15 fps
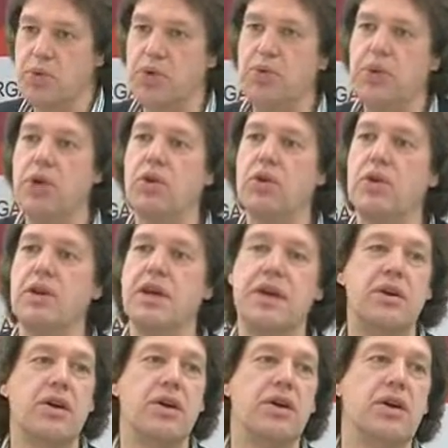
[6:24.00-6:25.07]
what we all
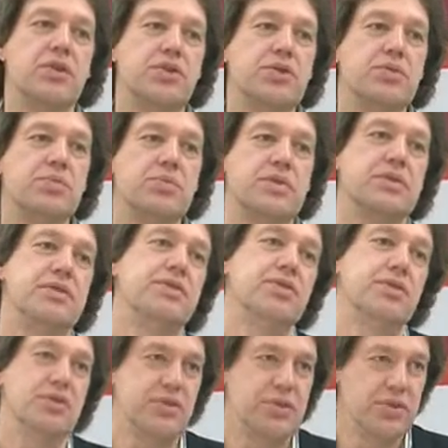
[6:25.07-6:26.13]
here are doomed
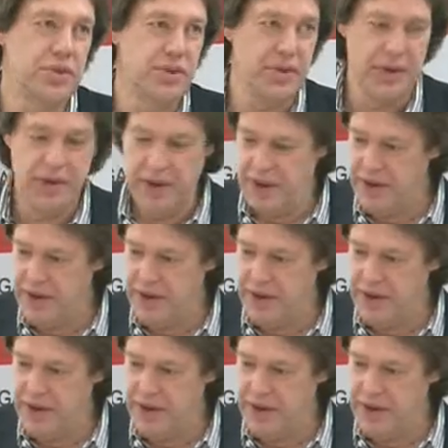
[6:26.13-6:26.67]
to